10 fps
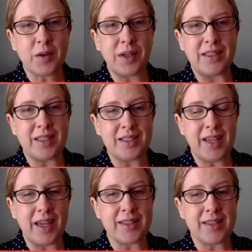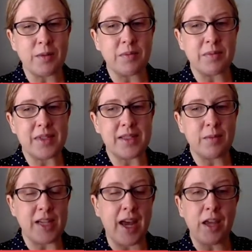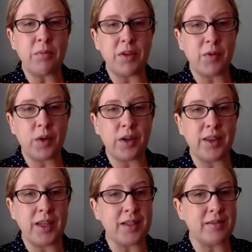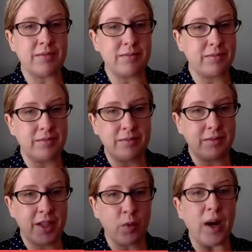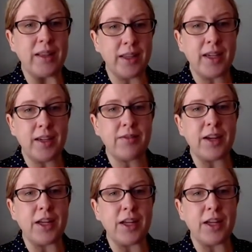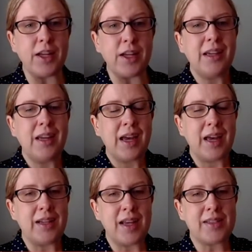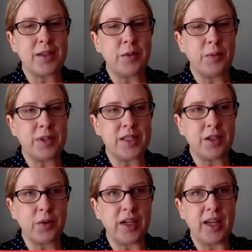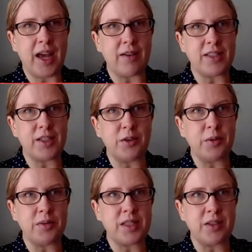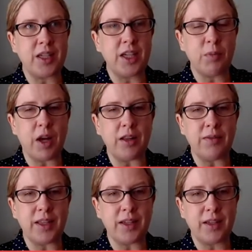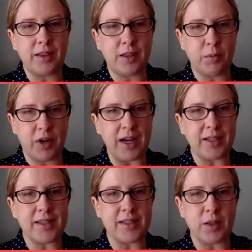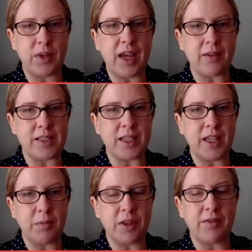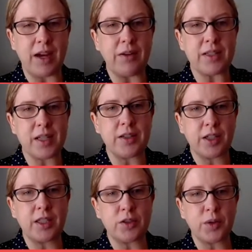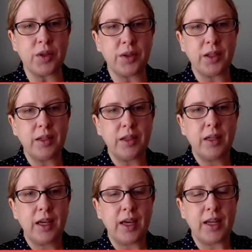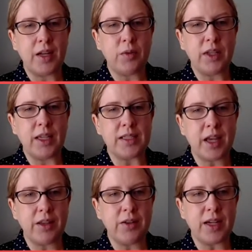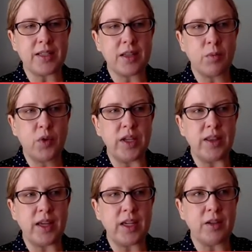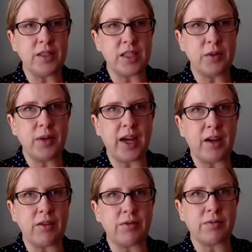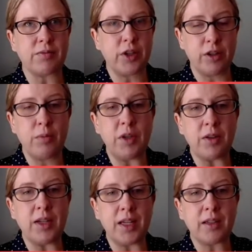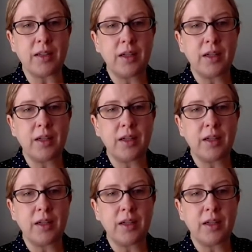going to take some time before they're widely available. And so we're still going to have to keep all of the practices that we have to keep the virus under control. And really until you get to the point that you do have herd immunity,